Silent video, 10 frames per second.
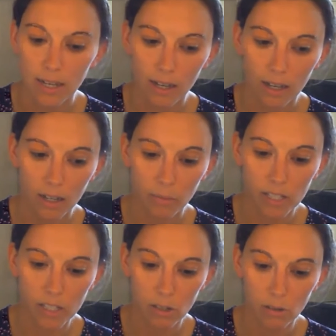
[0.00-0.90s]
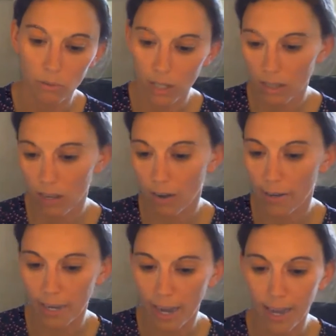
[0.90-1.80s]
Um, and so with
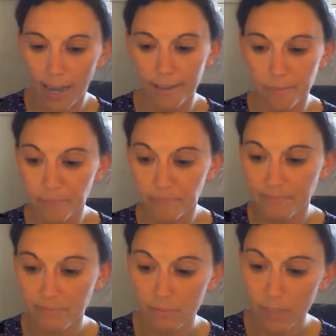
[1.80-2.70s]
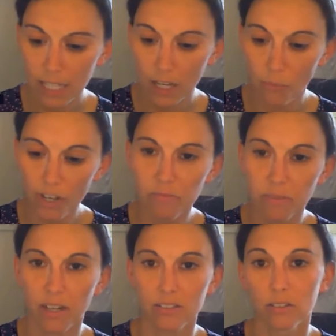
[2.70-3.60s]
REI, we've
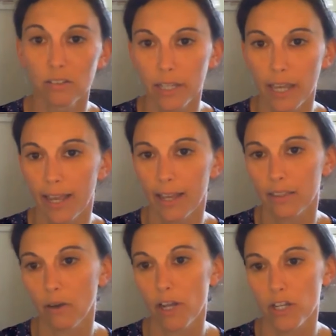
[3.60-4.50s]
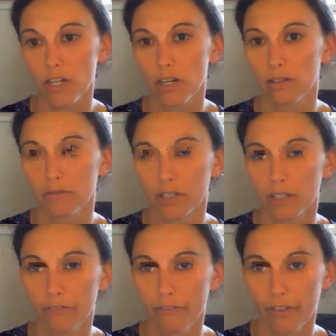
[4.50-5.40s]
been also looking at the question of
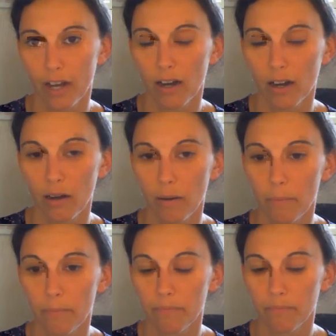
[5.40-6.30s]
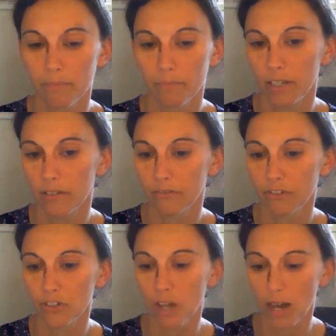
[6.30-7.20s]
if um, if
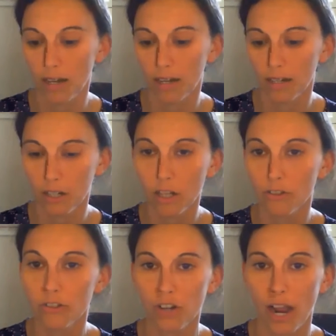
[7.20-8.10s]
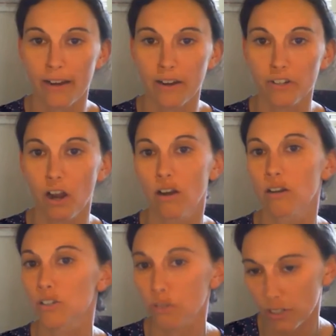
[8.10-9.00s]
uh, clothes dryers are
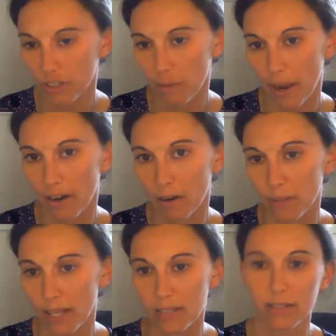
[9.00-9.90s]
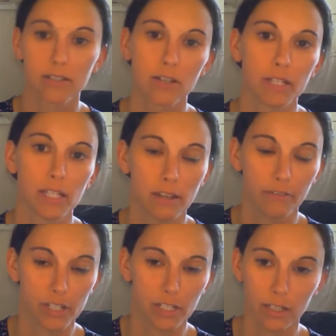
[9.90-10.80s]
a source of microplastics. So we, if
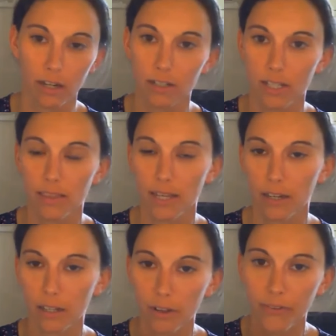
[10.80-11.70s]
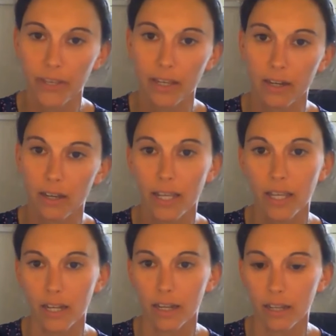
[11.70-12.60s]
we stick our synthetic clothing in
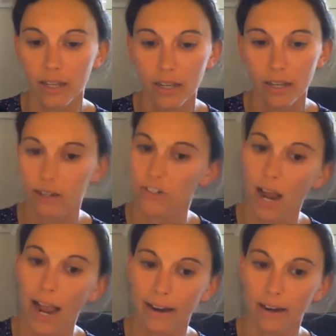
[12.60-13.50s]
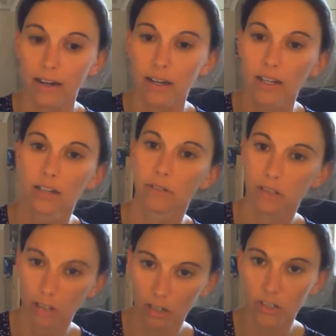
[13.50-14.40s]
in a dryer and we
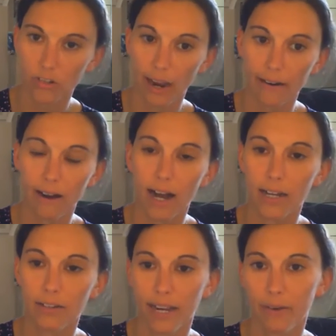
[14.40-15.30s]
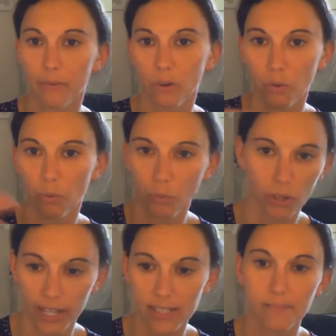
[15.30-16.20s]
turn the dryer on right we'll we'll
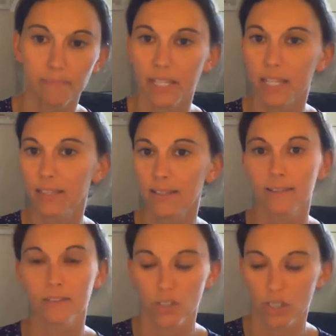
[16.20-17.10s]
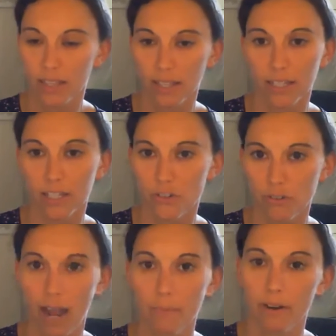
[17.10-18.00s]
get something in the in the lint
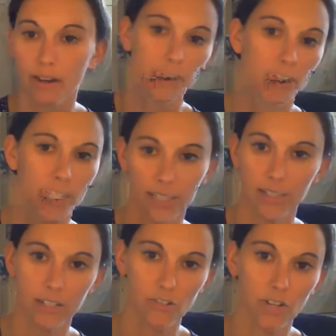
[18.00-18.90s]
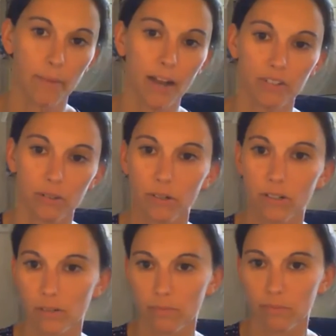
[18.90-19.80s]
trap right we'll clean the lint trap
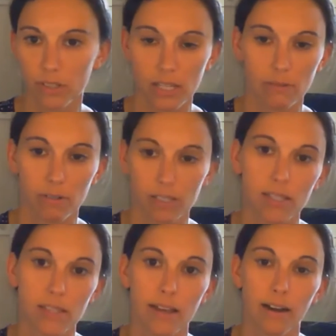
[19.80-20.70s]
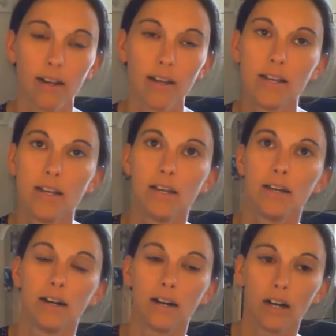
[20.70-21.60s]
afterwards and we'll see what's in there
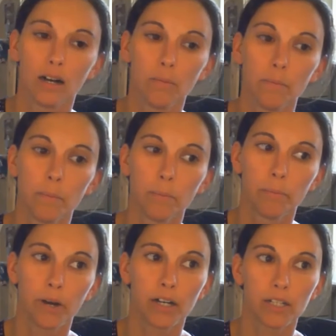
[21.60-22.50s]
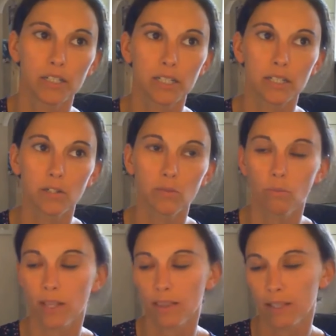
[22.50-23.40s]
um, but
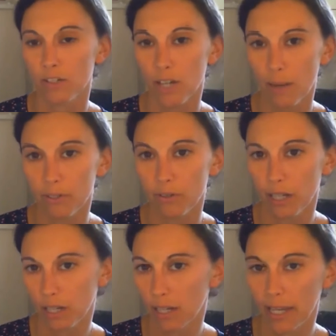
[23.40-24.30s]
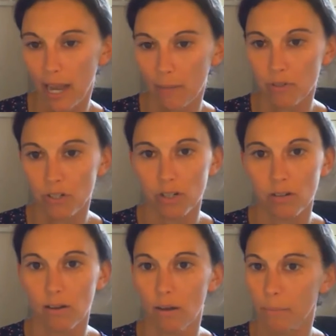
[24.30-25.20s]
the lint trap's only going to
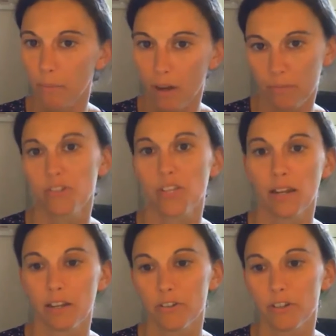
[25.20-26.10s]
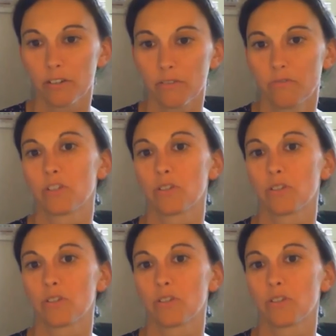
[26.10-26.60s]
capture a, a, percentage of the